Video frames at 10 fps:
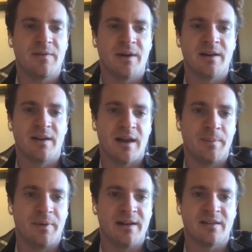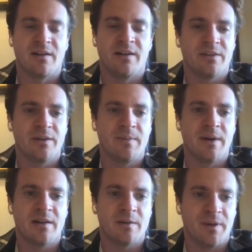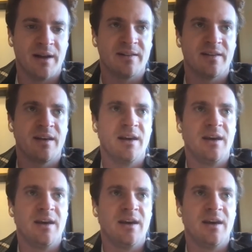in the hemp plant and also in many other plants